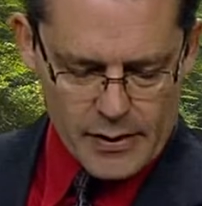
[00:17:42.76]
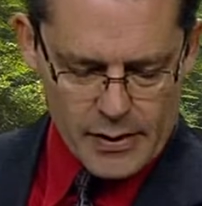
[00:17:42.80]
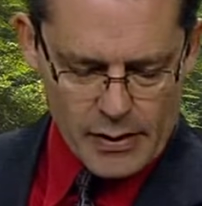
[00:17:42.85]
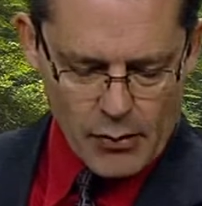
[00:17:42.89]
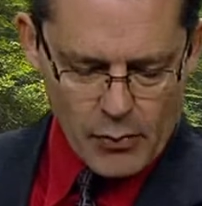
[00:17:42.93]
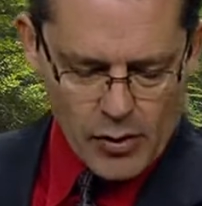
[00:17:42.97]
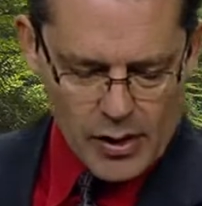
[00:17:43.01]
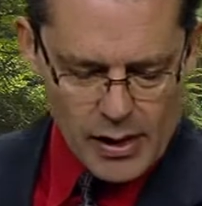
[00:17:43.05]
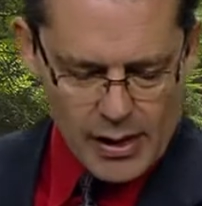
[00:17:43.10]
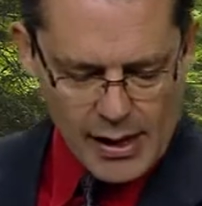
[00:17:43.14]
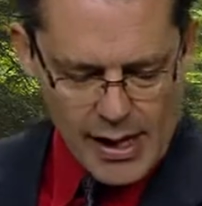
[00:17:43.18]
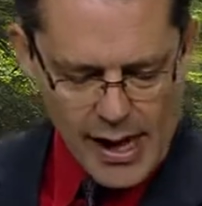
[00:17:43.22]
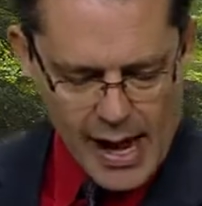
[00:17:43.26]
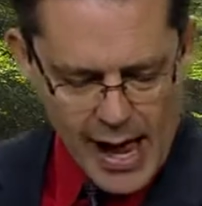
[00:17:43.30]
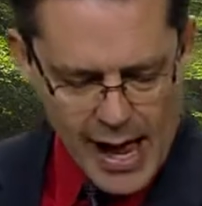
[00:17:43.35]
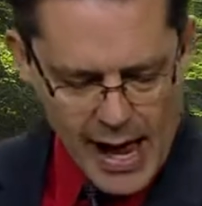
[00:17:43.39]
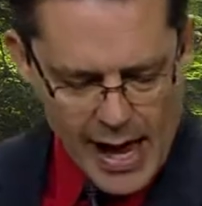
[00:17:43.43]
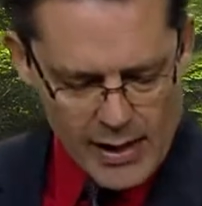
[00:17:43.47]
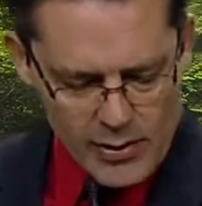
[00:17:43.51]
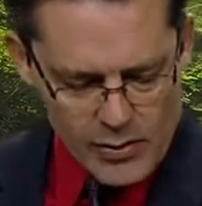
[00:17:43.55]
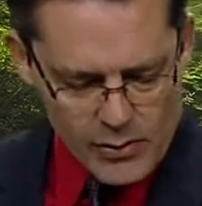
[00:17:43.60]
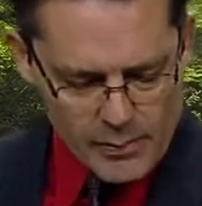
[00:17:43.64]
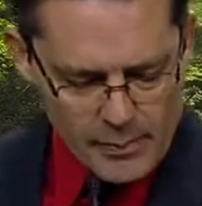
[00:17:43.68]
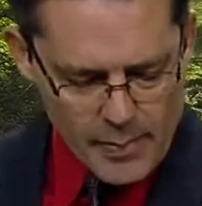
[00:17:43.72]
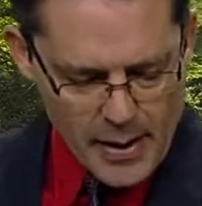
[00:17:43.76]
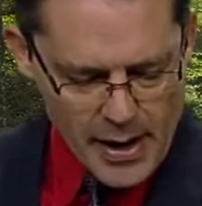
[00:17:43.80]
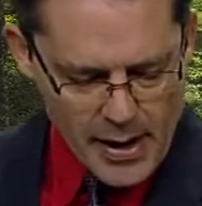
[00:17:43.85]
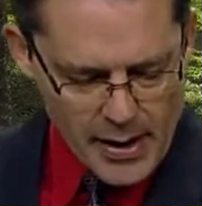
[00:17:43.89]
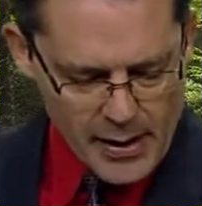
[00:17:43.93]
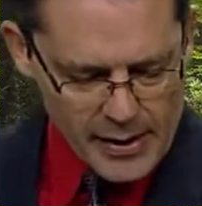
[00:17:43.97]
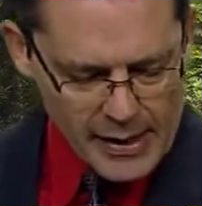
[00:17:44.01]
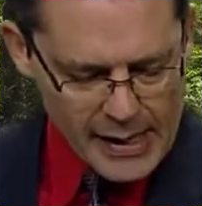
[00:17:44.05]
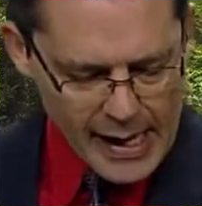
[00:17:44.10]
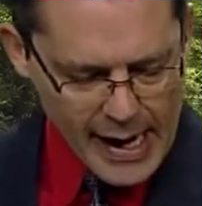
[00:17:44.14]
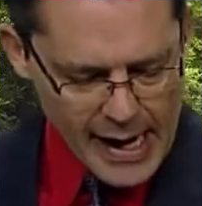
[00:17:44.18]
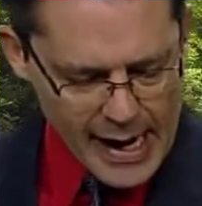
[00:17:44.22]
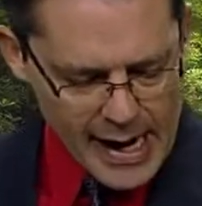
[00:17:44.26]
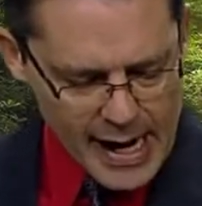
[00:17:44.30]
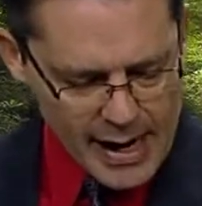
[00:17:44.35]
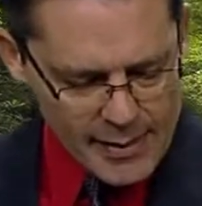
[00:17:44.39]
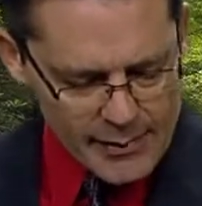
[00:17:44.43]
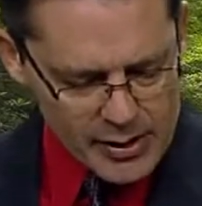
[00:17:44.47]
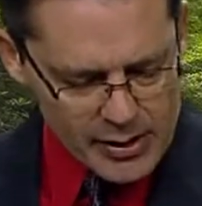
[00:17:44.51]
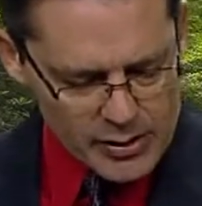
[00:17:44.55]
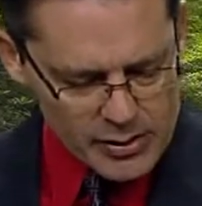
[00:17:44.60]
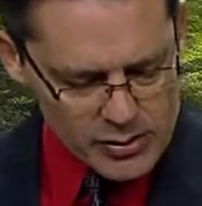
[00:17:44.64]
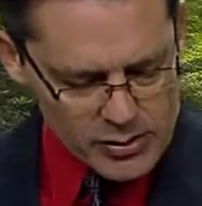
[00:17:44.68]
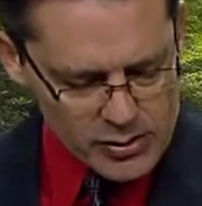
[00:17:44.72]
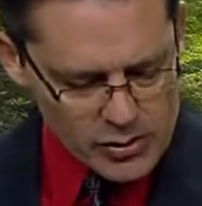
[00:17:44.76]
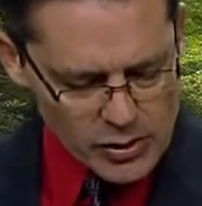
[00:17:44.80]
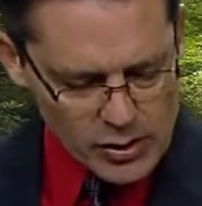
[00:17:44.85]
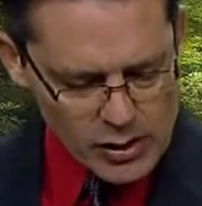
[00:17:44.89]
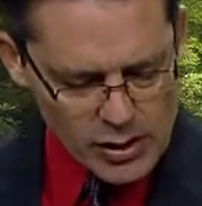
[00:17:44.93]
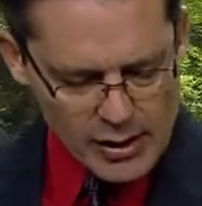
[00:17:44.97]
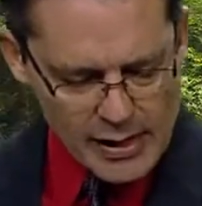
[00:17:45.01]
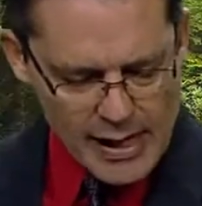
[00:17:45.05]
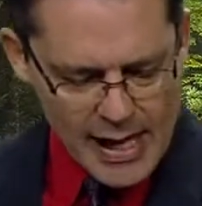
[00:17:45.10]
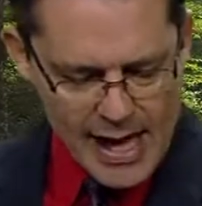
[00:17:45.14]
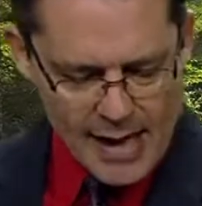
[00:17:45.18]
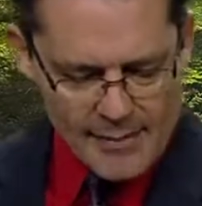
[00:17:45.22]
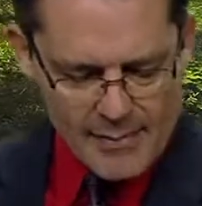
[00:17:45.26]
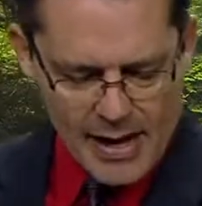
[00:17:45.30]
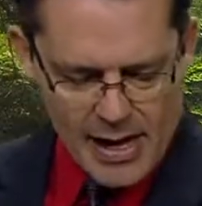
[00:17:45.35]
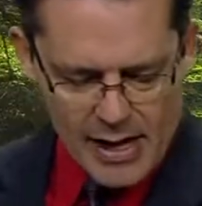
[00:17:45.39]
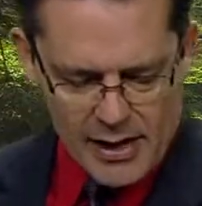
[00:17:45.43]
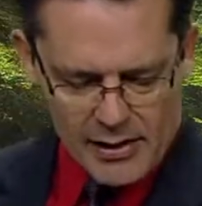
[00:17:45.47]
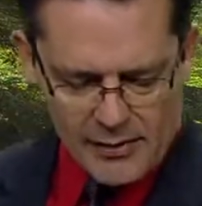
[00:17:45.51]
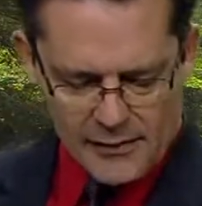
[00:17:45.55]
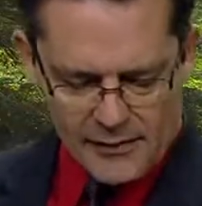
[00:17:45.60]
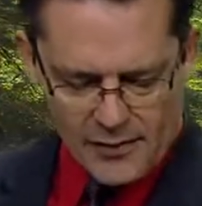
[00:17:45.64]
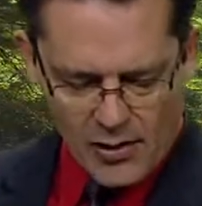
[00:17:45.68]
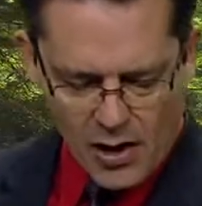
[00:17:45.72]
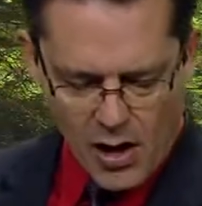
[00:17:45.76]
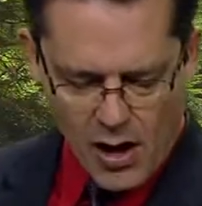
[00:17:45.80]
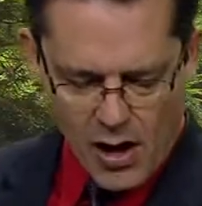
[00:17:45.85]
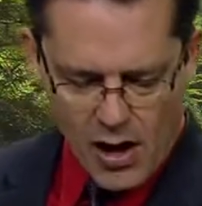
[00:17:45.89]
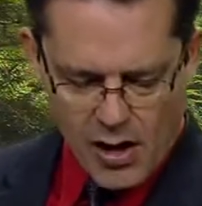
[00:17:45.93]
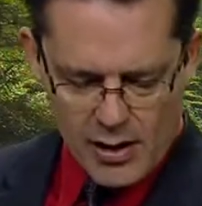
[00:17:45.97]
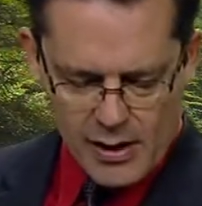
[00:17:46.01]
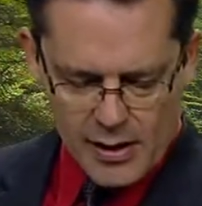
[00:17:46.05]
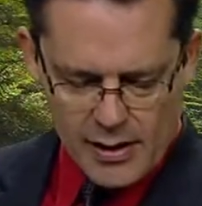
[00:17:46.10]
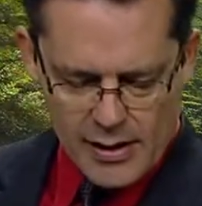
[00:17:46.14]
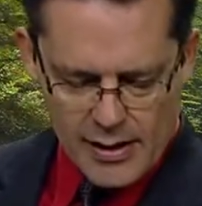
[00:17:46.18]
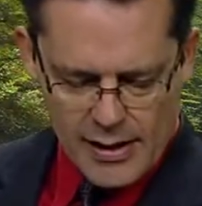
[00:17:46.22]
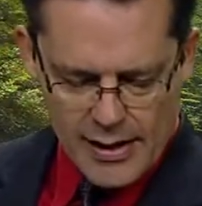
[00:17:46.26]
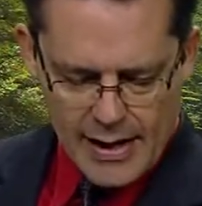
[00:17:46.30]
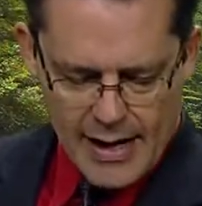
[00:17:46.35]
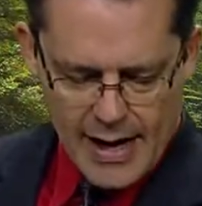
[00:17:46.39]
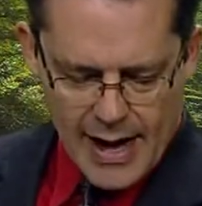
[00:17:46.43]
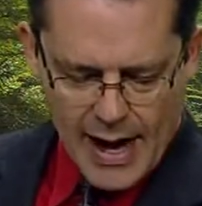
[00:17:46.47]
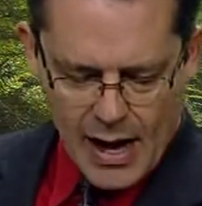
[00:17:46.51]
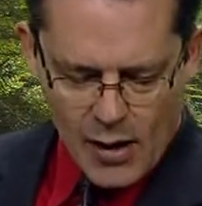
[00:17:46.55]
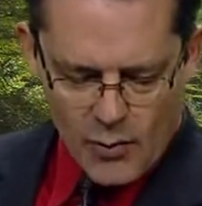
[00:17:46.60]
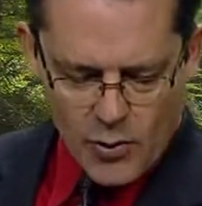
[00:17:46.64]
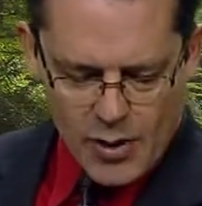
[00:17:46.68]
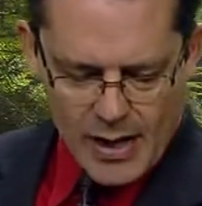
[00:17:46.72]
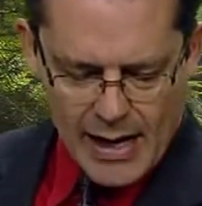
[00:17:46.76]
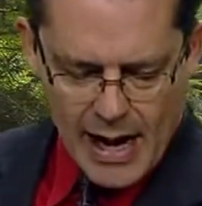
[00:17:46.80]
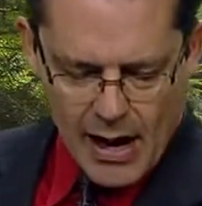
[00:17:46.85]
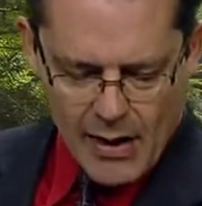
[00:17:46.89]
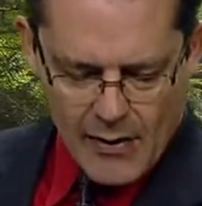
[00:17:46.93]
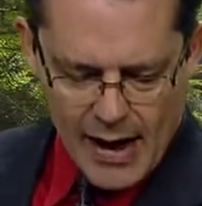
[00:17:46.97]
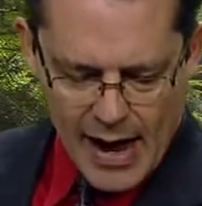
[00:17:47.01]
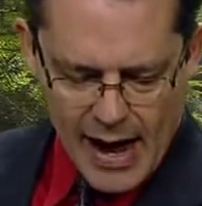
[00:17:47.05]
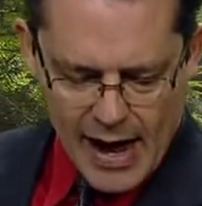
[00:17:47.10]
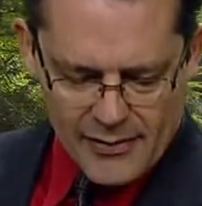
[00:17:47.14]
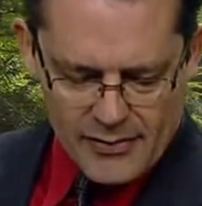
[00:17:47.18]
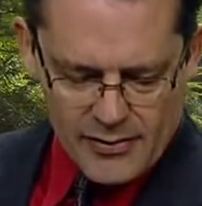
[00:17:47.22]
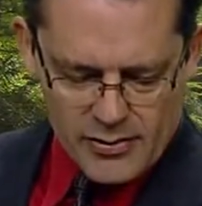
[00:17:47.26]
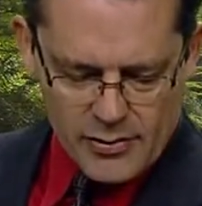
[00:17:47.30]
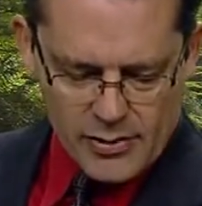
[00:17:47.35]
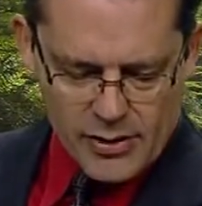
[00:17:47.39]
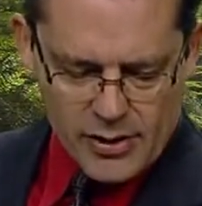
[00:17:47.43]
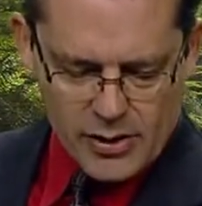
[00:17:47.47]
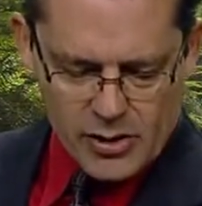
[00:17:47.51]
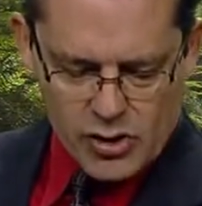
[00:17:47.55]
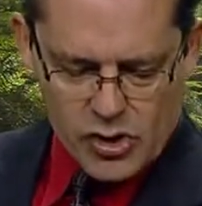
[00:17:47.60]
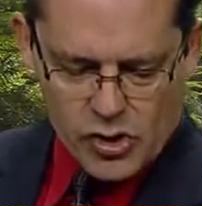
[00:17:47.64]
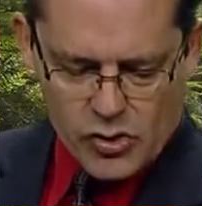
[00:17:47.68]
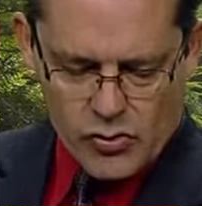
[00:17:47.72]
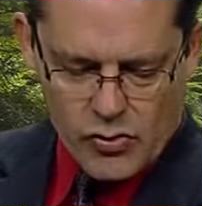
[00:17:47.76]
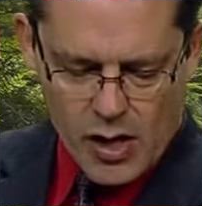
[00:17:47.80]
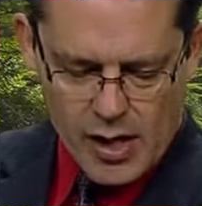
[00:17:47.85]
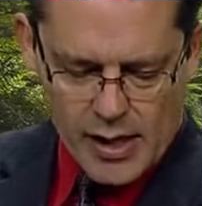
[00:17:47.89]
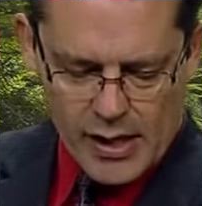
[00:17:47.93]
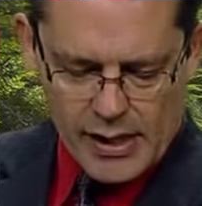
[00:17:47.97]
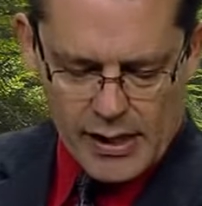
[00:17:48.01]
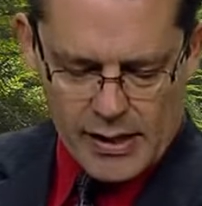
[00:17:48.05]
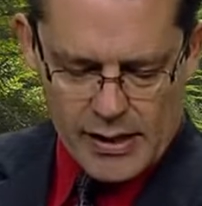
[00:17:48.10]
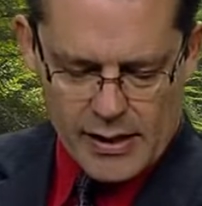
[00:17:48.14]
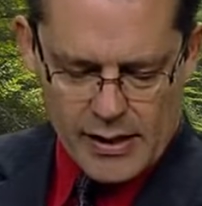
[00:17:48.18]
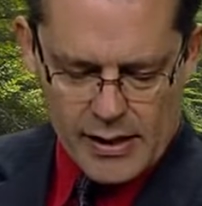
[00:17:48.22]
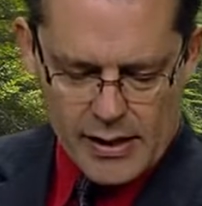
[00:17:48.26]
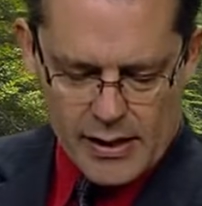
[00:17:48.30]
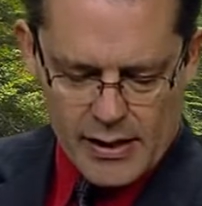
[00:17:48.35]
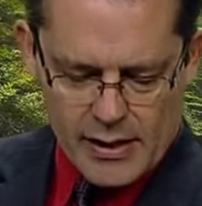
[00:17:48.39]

and when a lion or bear came and took a lamb out of the flock, I went out after it and struck it,